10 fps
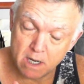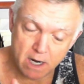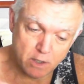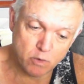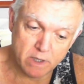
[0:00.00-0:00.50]
I
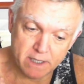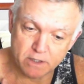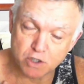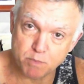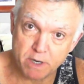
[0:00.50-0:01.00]
do like to
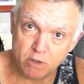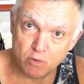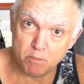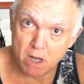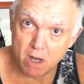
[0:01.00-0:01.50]

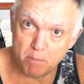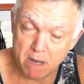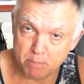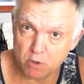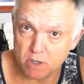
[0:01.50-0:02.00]
sprinkle
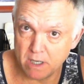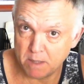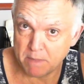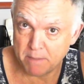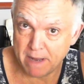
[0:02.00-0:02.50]
pepper in
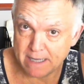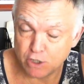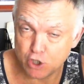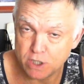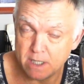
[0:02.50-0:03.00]
my batch.